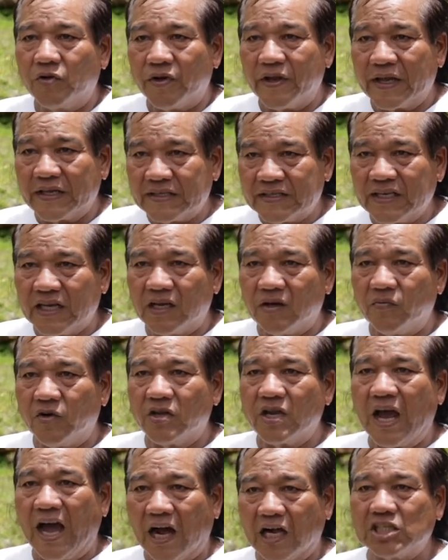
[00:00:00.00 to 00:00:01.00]
to an extent,
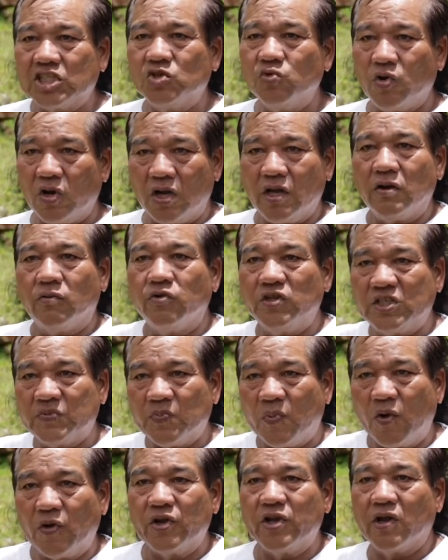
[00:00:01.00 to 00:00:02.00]
but actually
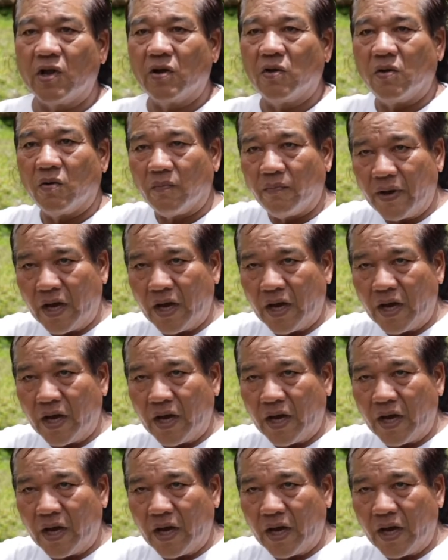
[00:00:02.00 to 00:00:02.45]
responding